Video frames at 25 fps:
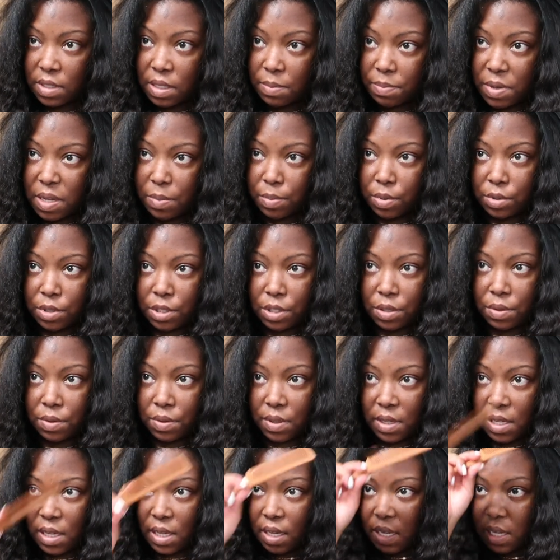some people do
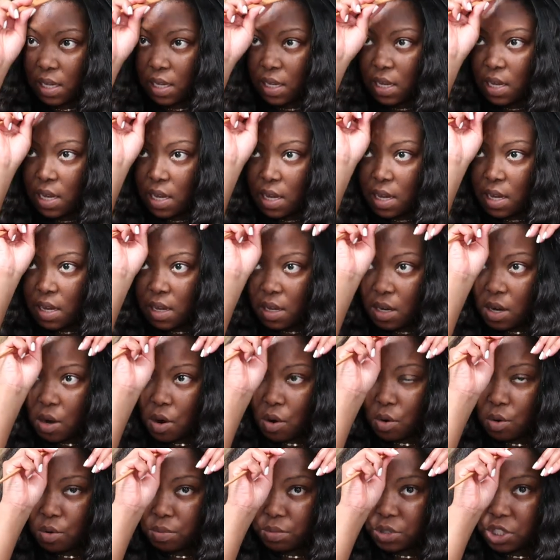the
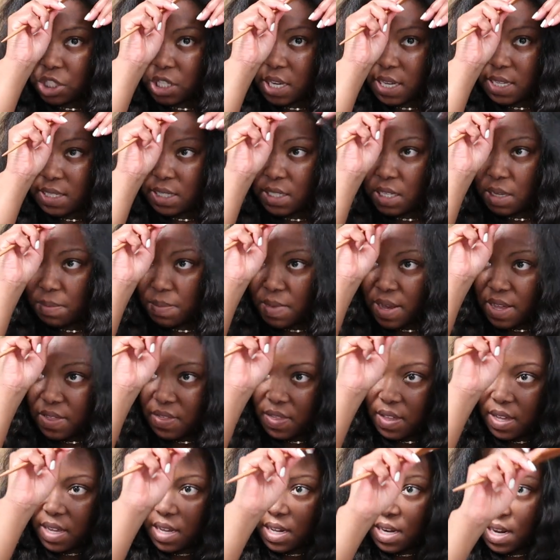comb chasing
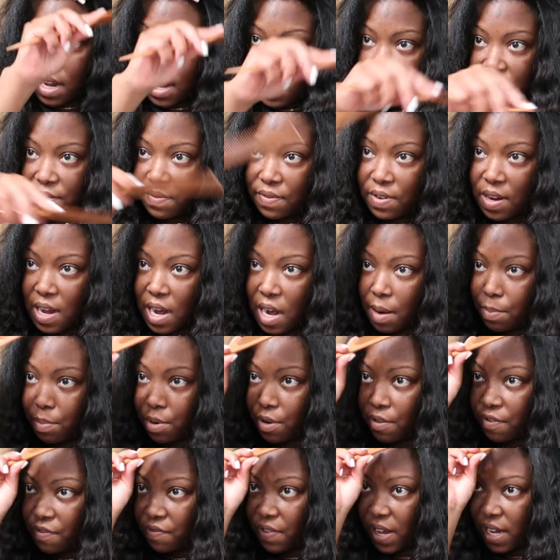method. I have not
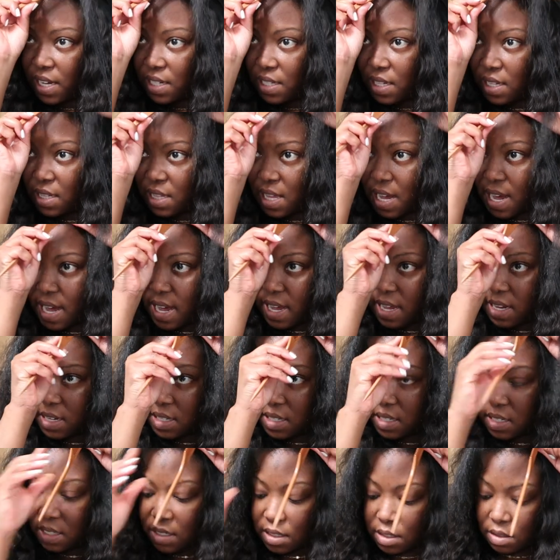perfected
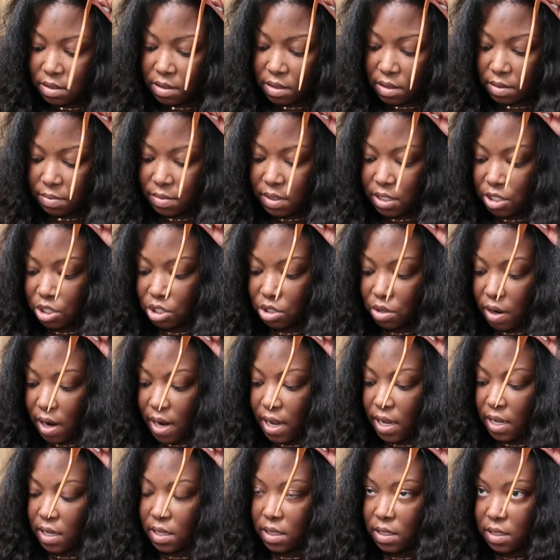that. So let's try
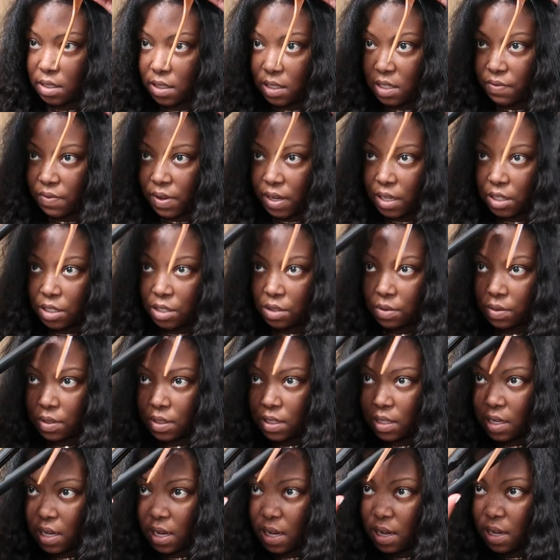it. Let's see if I can do it
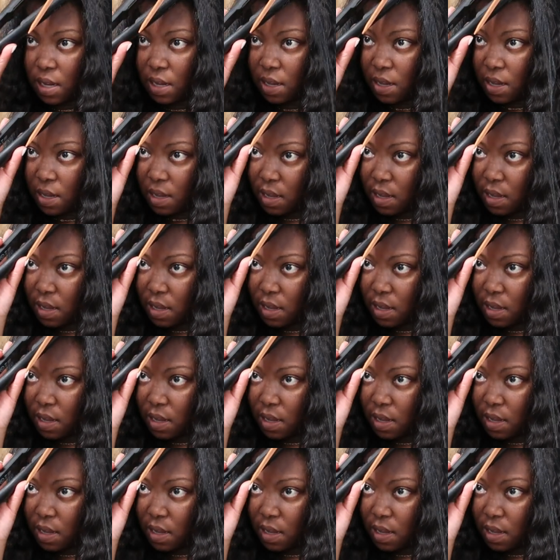today.